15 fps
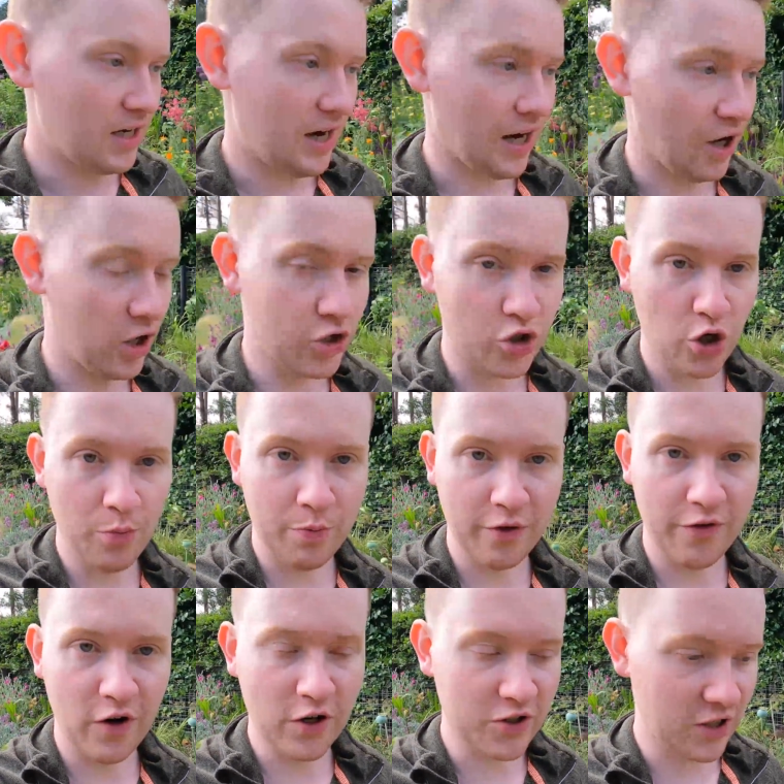I got 2
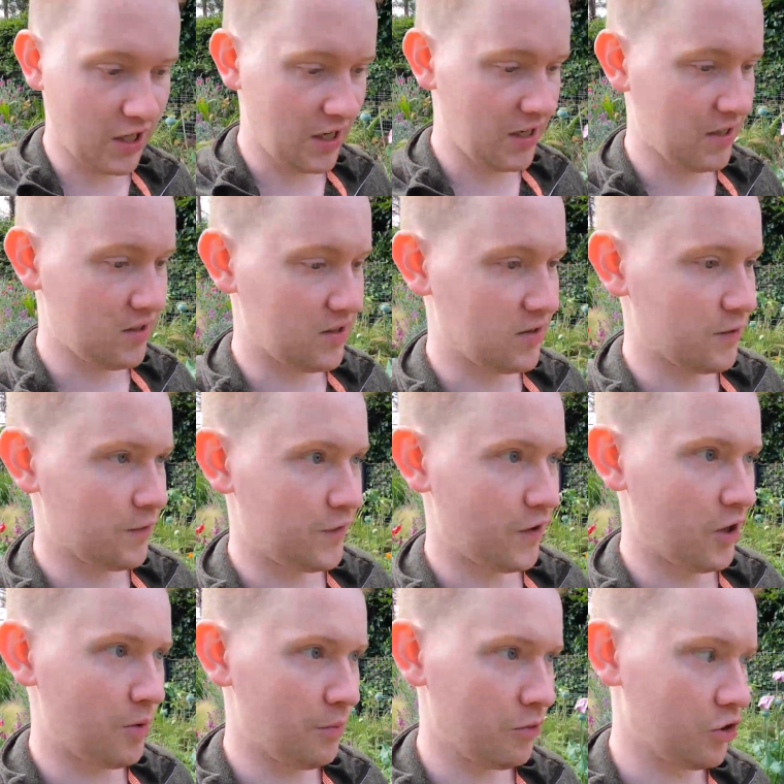Provoscias
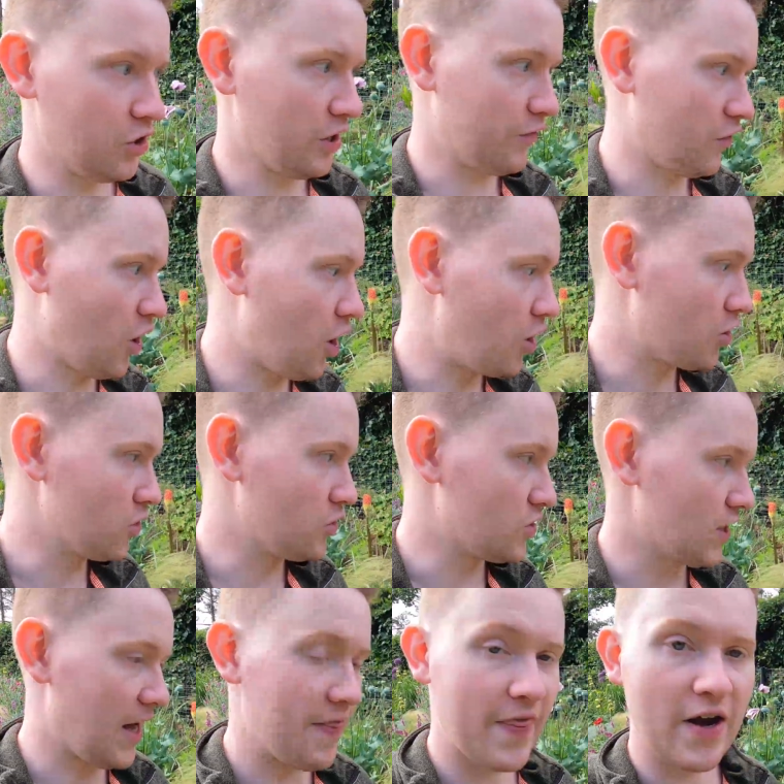from Creative
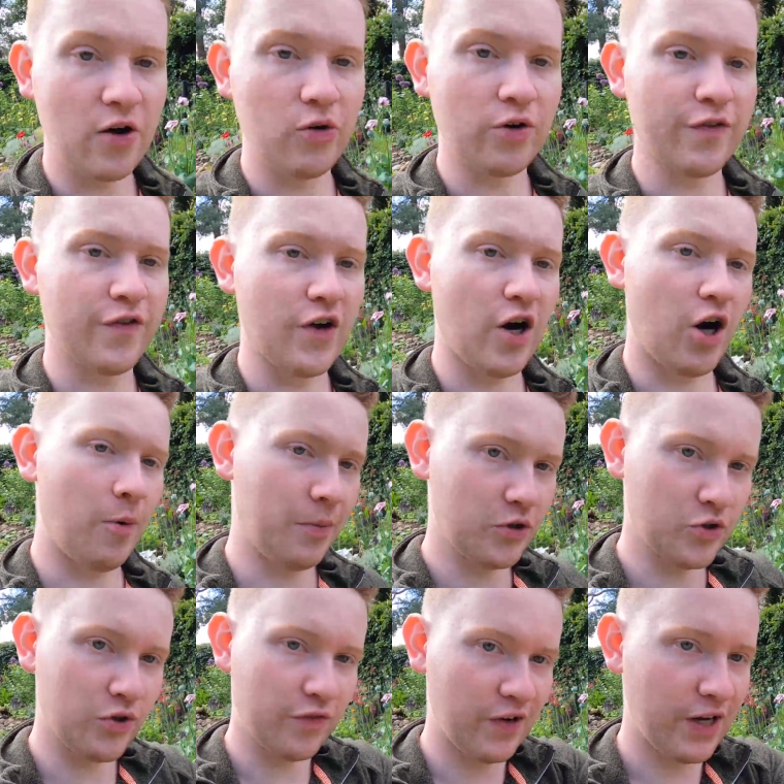Gardens, and they're going to flower but
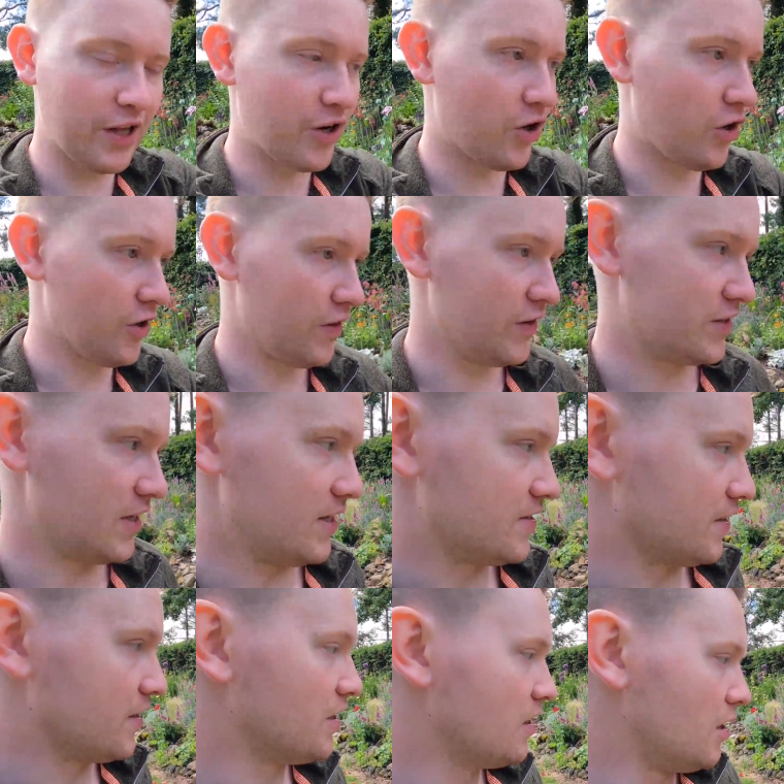sort of later on in the
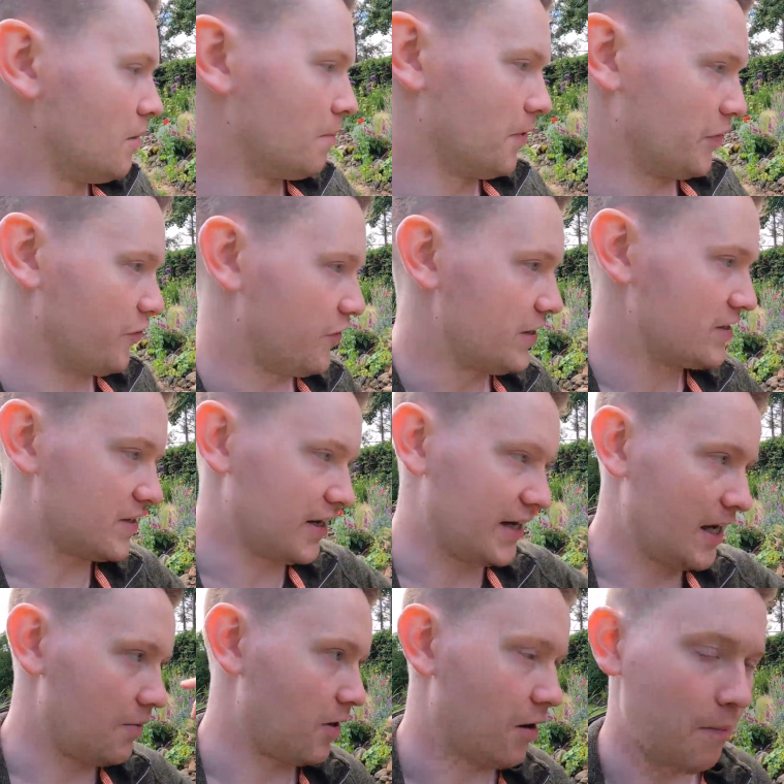season. But the reason I
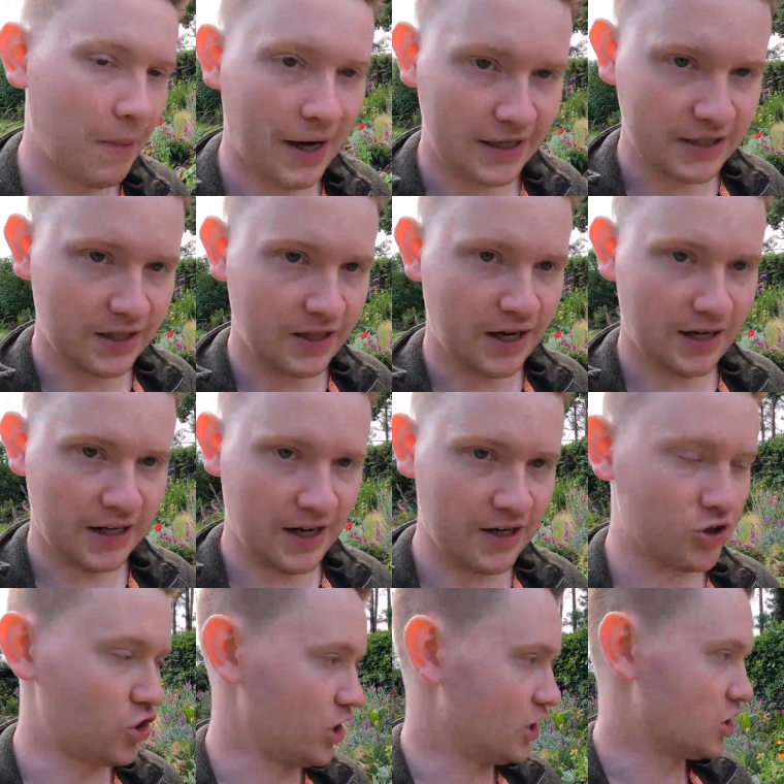keep coming back to that
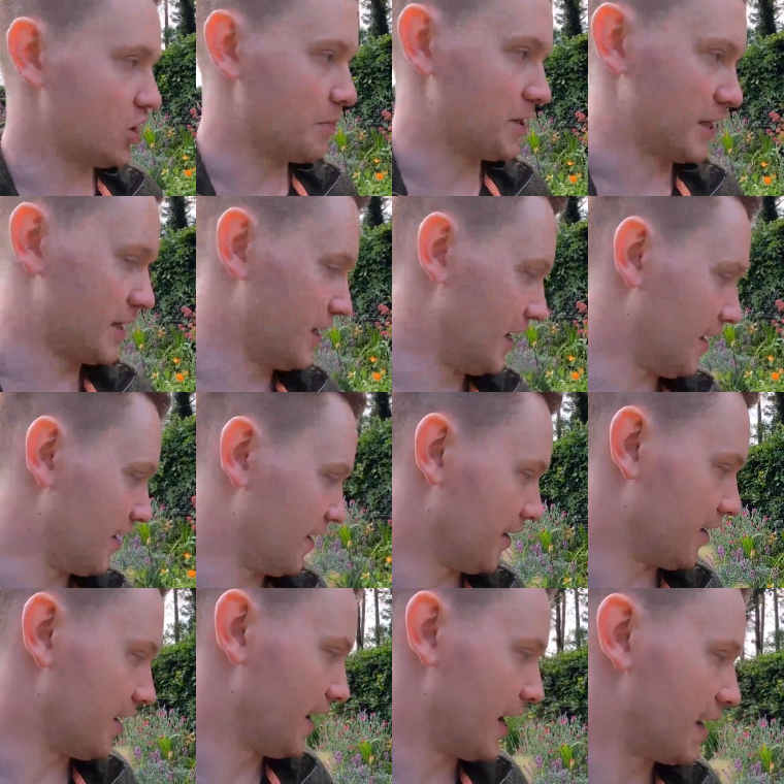Hydrangea Particulata
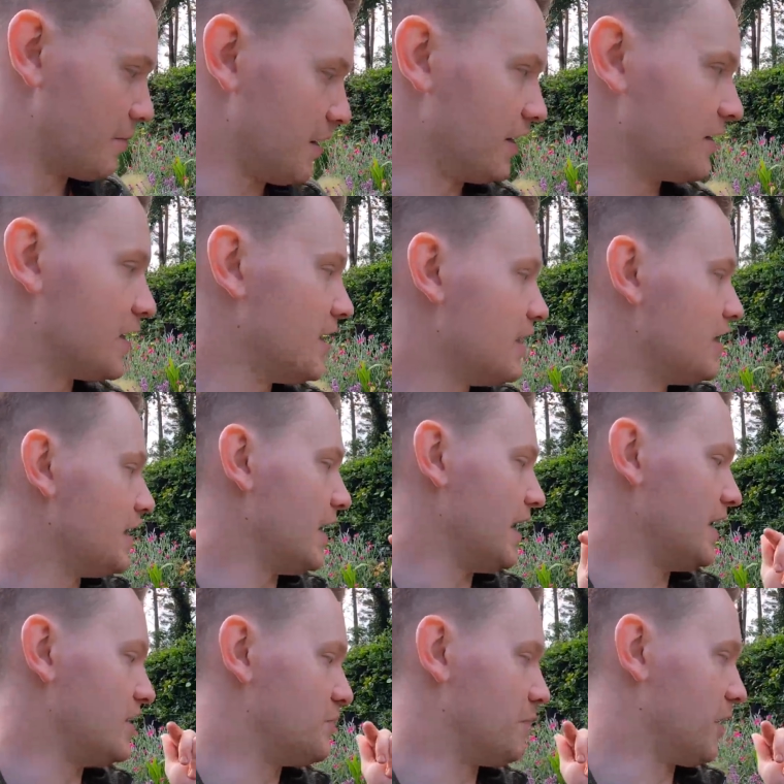Limelight
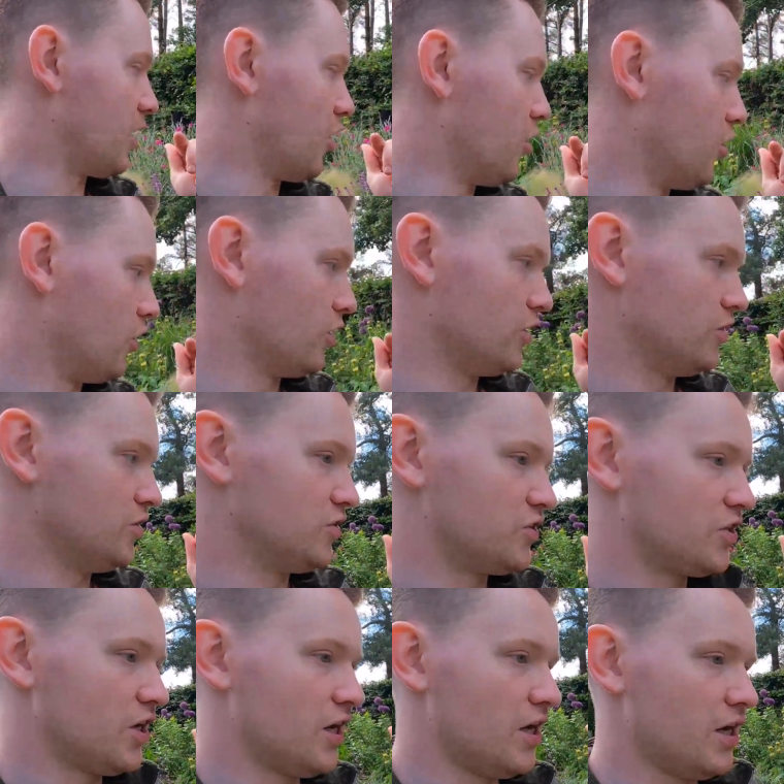is because